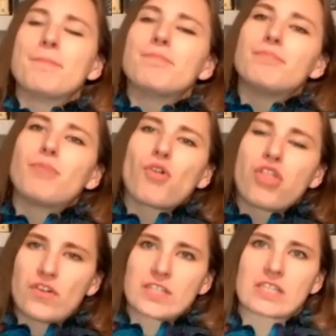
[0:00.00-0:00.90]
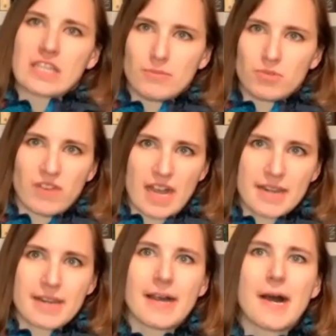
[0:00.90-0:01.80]
both of us can move
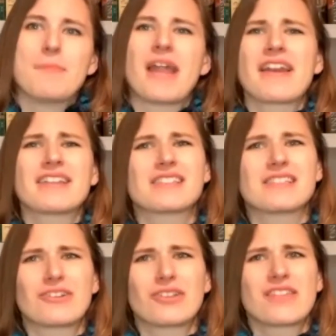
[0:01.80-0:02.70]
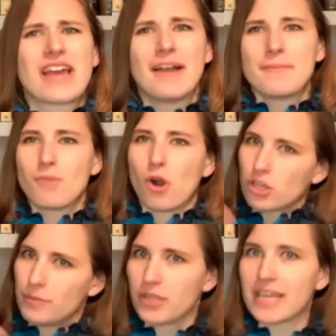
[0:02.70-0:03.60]
on. Not necessarily that all
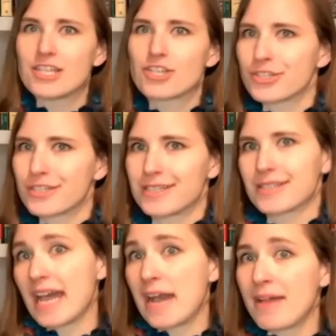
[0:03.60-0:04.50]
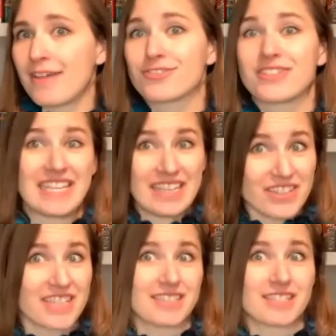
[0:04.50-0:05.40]
communication is going to stop after the
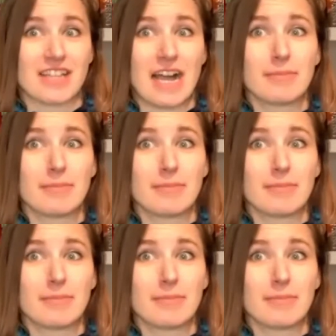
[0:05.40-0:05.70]
healing is stopped.